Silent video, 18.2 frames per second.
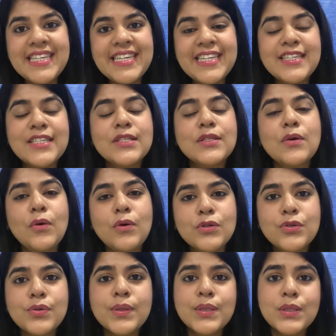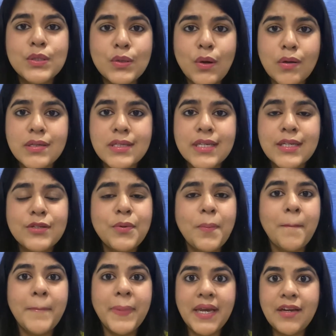it is also exhausting to
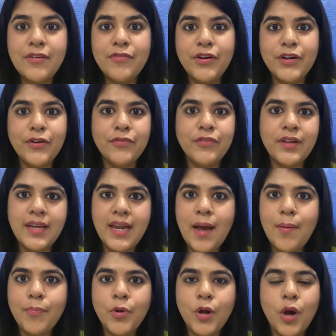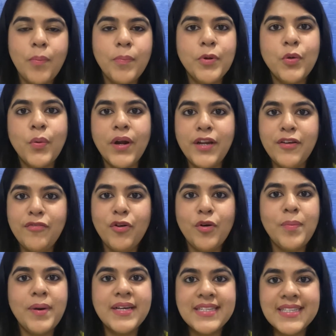be in front of the laptop
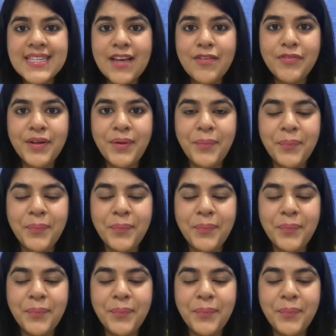24/7.